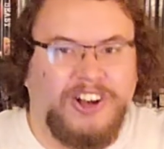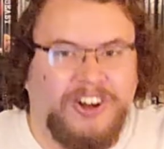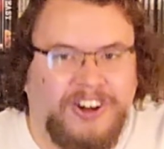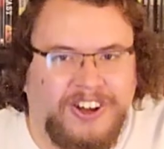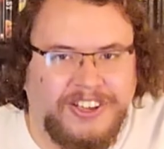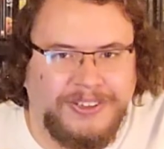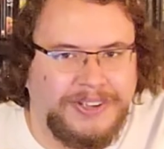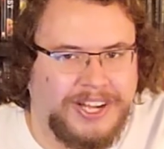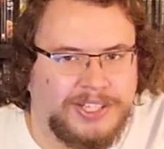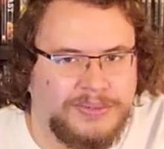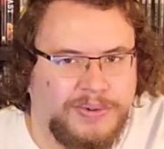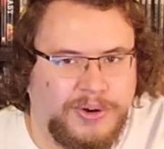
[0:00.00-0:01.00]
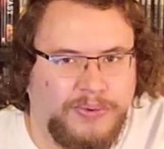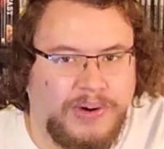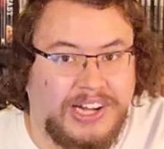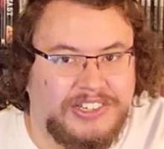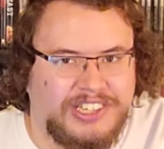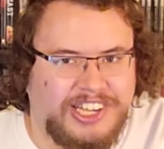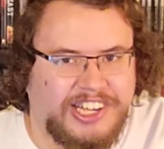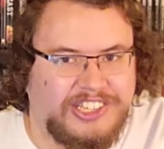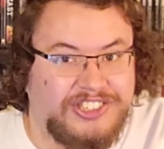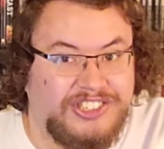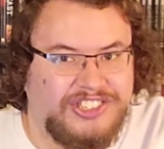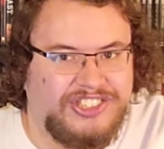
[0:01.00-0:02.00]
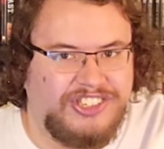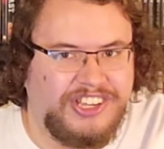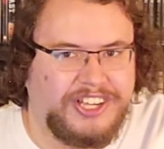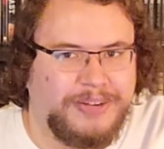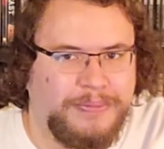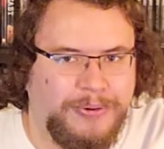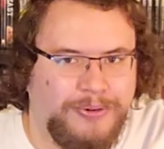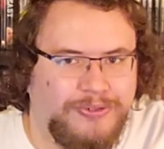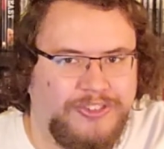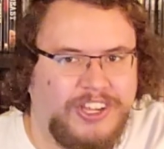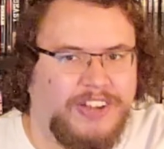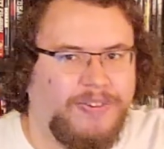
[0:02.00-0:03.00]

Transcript: oh, you guys want to watch like a sick movie,